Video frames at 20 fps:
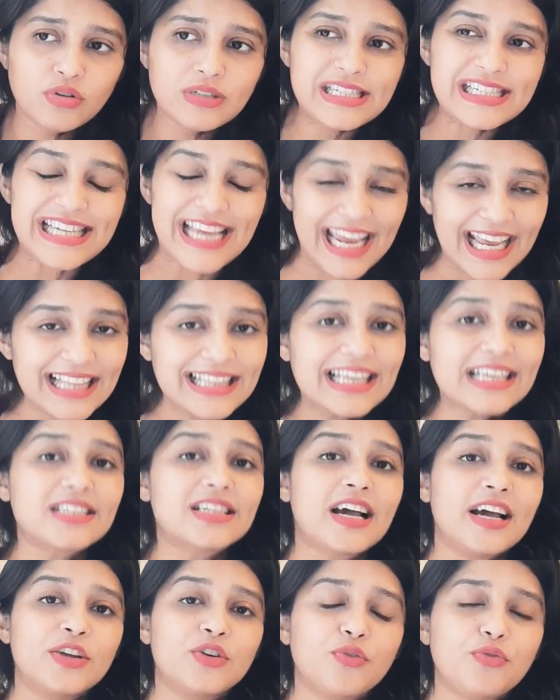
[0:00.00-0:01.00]
take
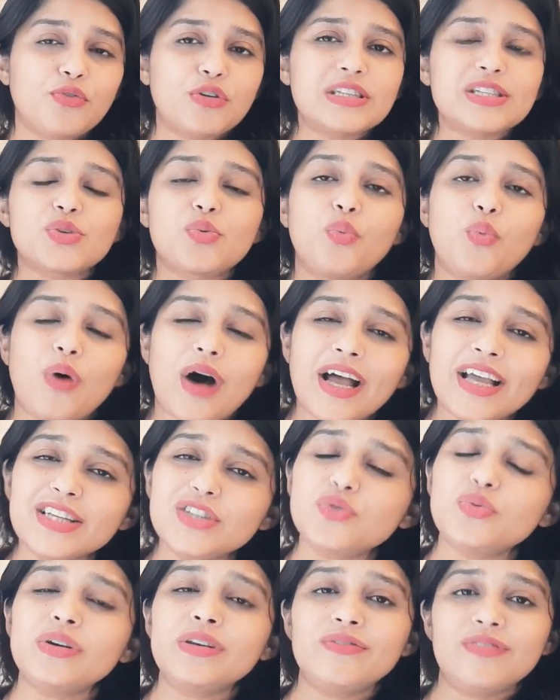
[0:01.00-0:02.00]
that kind of risk, why
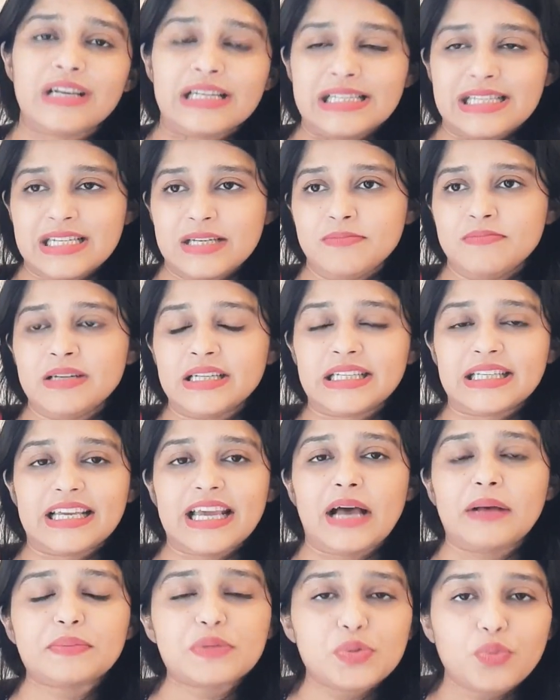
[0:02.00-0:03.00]
to invest in mid
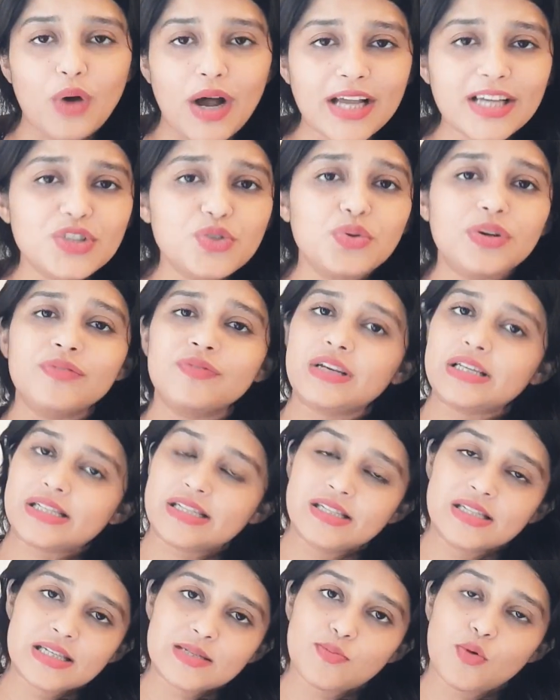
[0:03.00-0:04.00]
caps, why to
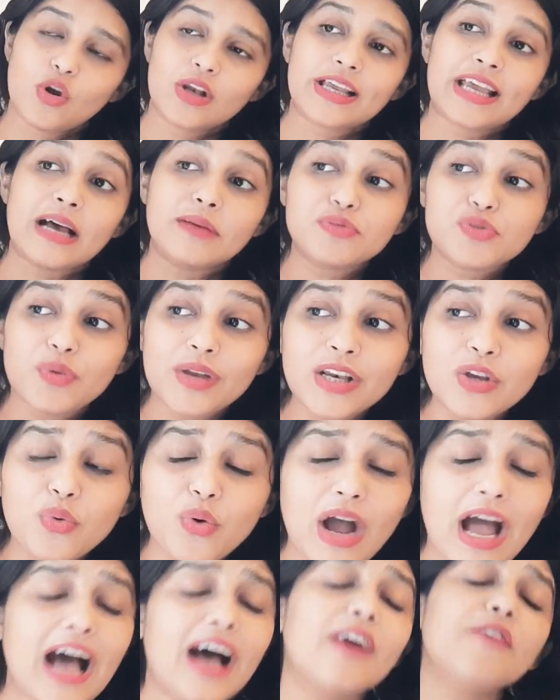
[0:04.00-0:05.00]
invest in small caps, when
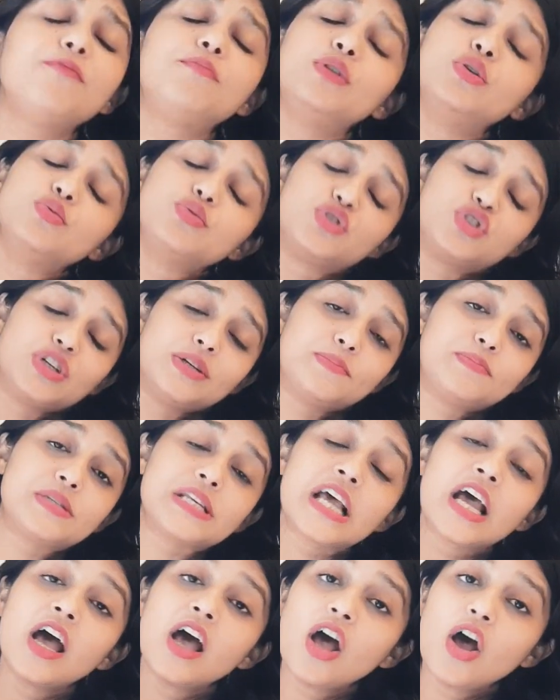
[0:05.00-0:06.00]
you have blue
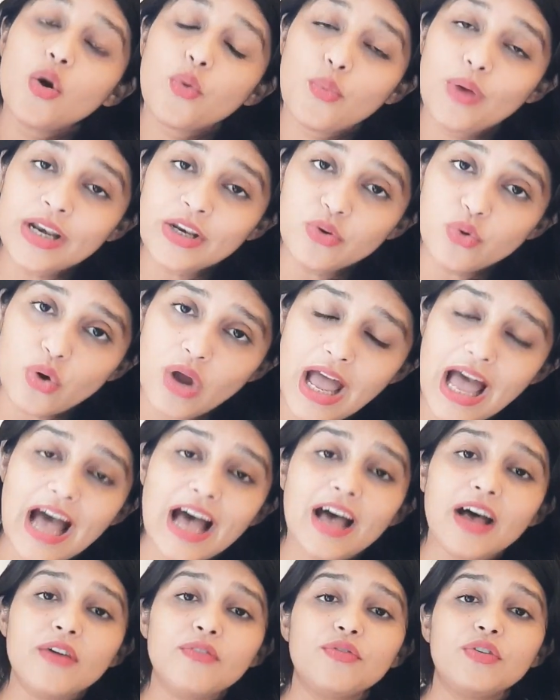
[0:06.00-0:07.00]
chips, when you
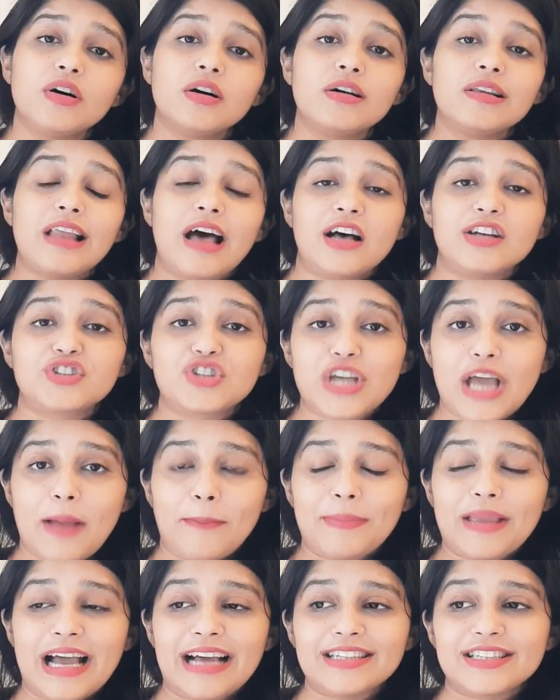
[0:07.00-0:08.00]
have a large
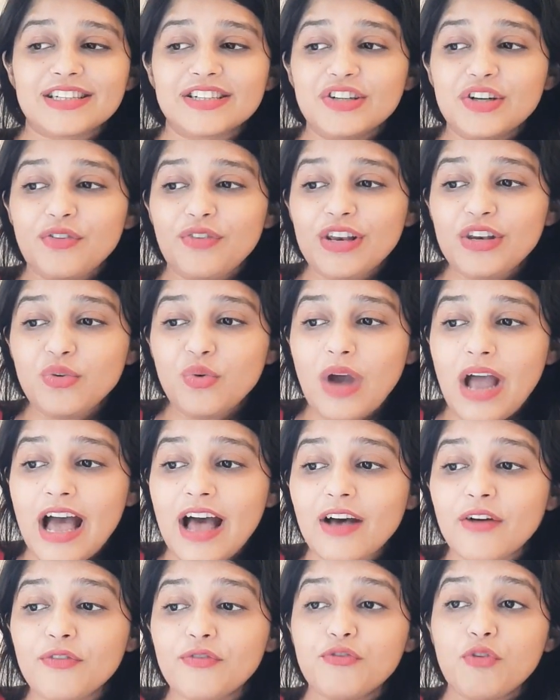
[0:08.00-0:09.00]
cap category, when you
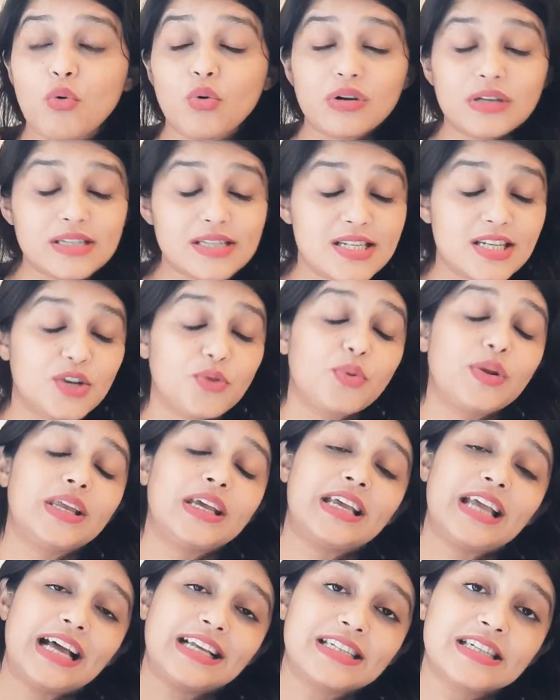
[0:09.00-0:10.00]
have focused
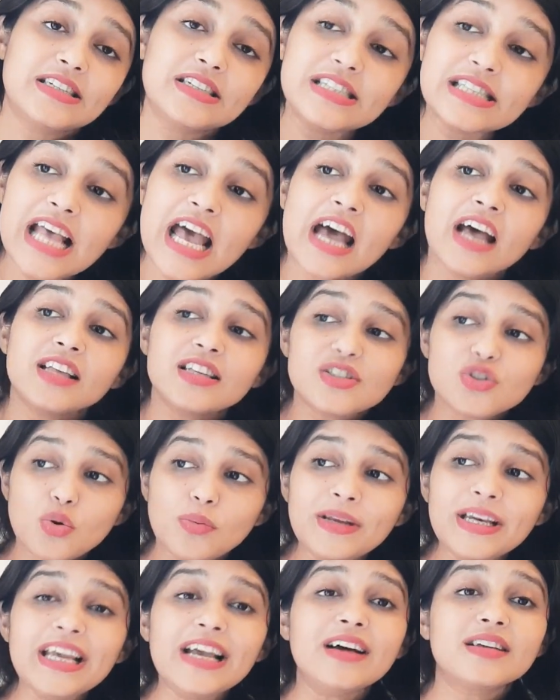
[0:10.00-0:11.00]
equity categories, so
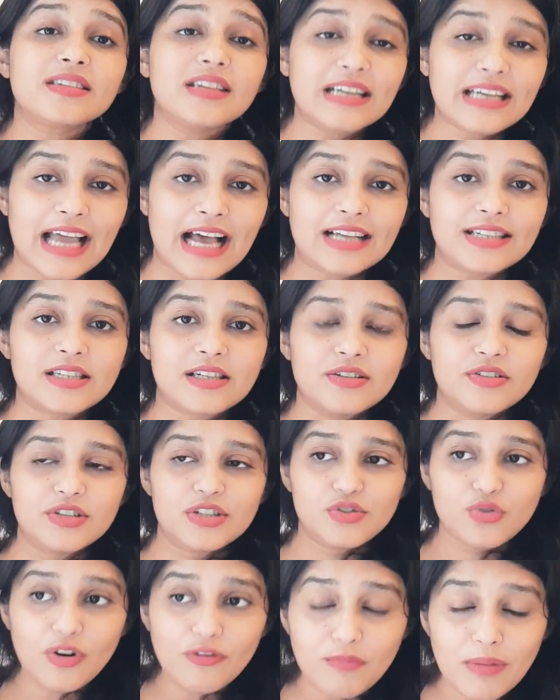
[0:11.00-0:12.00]
many other
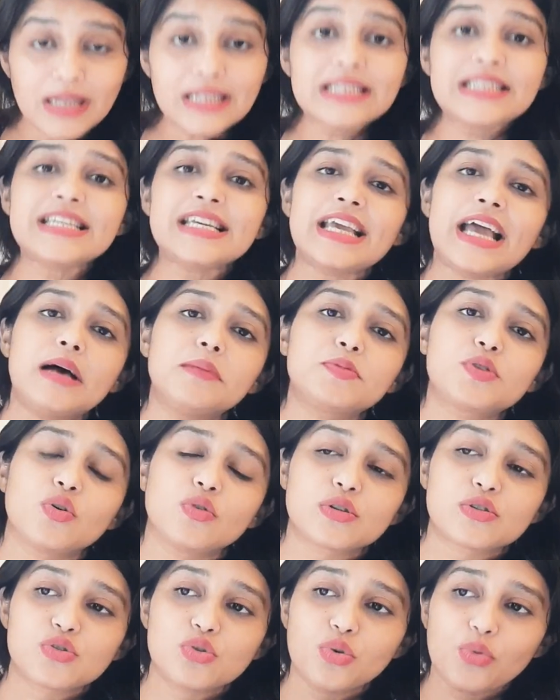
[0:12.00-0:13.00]
categories. You have multi caps
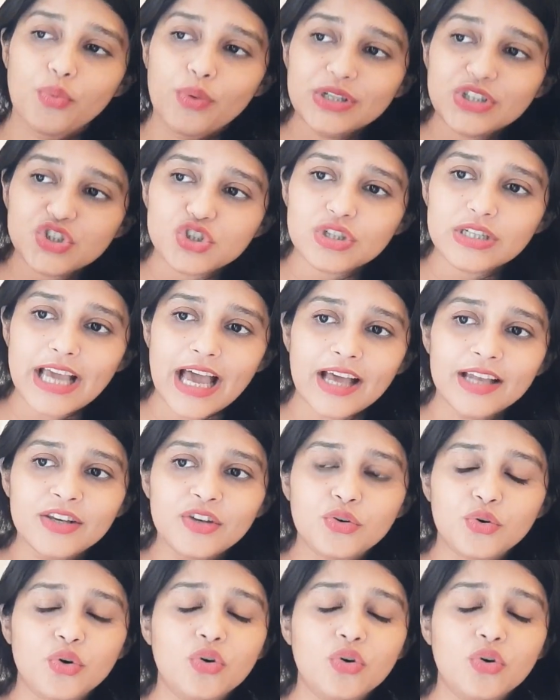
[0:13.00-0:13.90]
also, which can